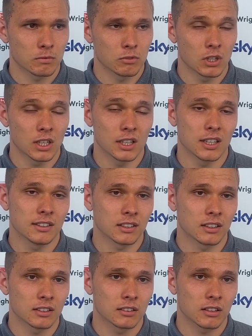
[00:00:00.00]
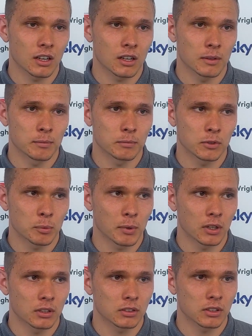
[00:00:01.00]
Really easy, to be
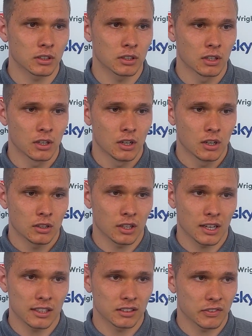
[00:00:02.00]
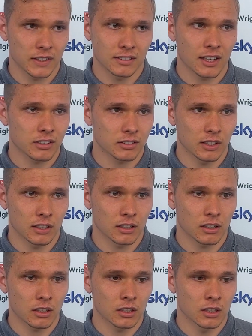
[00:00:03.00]
honest. The lads are
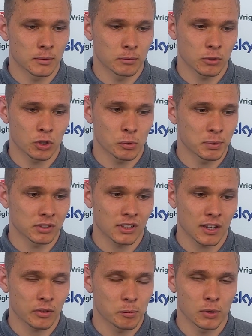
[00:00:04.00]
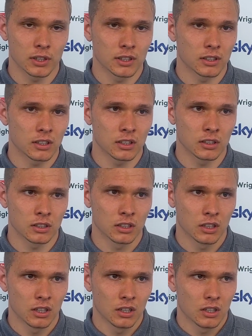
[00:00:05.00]
fantastic, group of staff are brilliant,
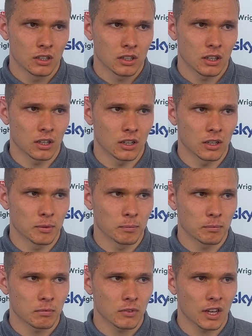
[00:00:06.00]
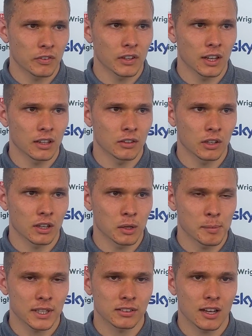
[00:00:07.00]
and I feel like they'll get the
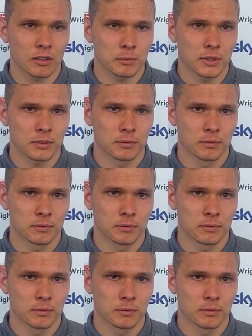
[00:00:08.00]
best out of me.